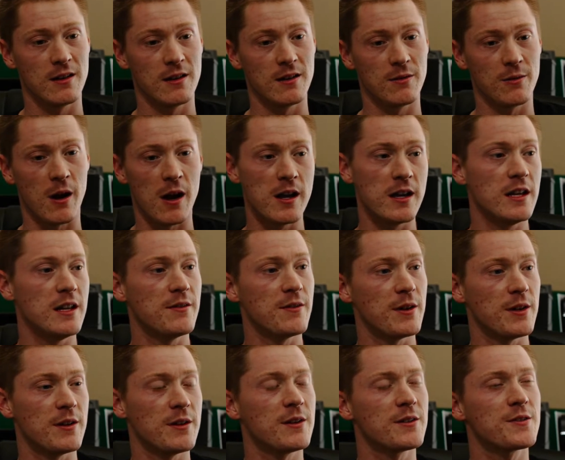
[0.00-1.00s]
right?
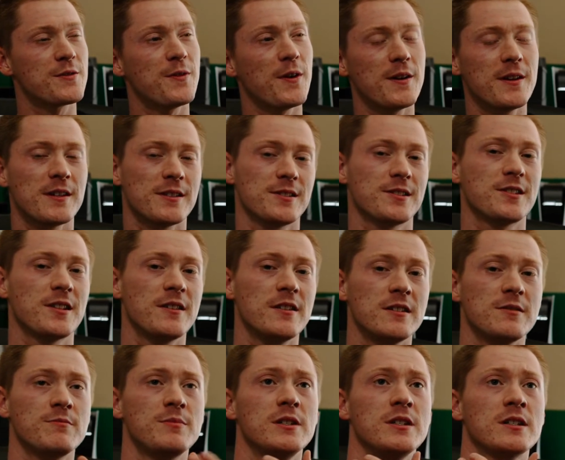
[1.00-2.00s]
And it's funny I say
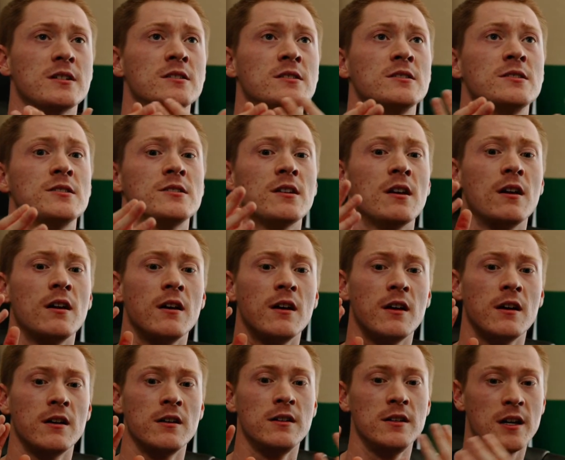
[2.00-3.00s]
that because
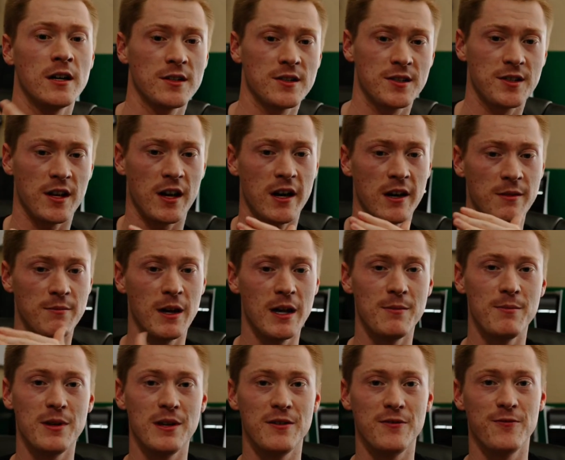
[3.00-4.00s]
yes, I may
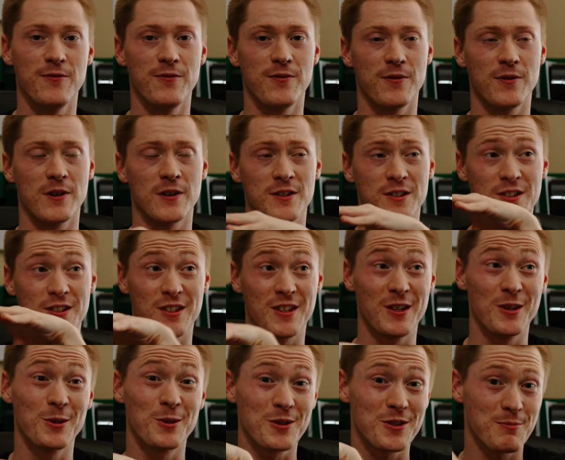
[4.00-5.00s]
be a
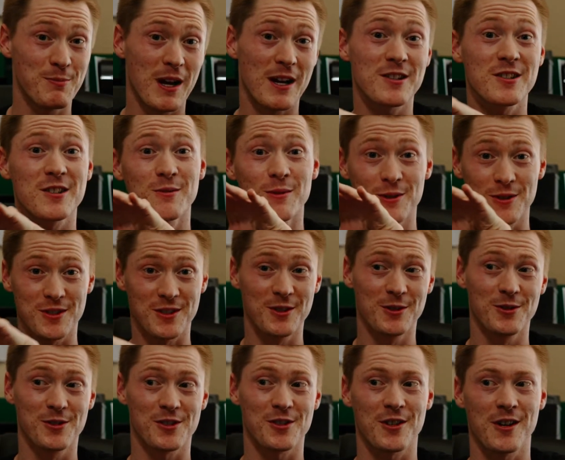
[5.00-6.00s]
skills basketball
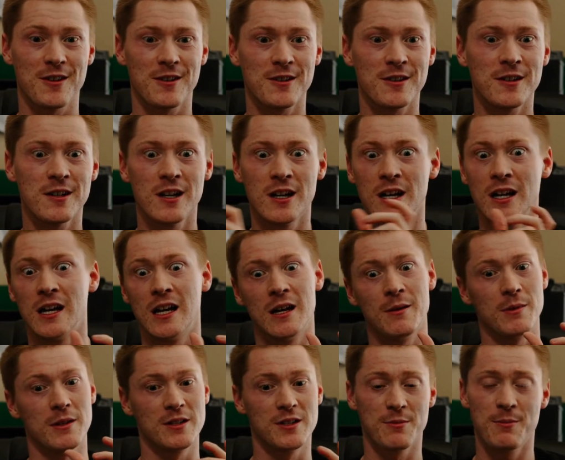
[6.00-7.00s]
skills trainer,
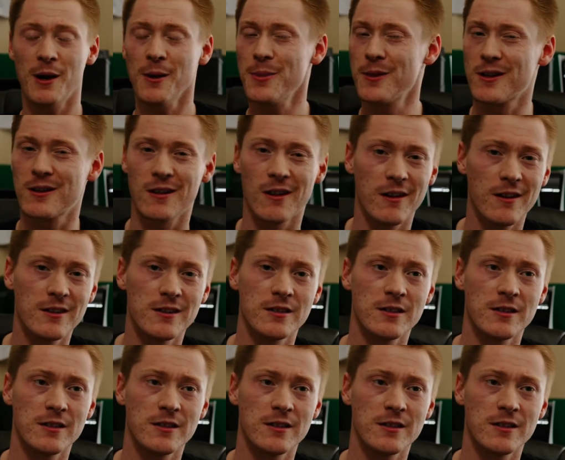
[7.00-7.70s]
but it's about the client.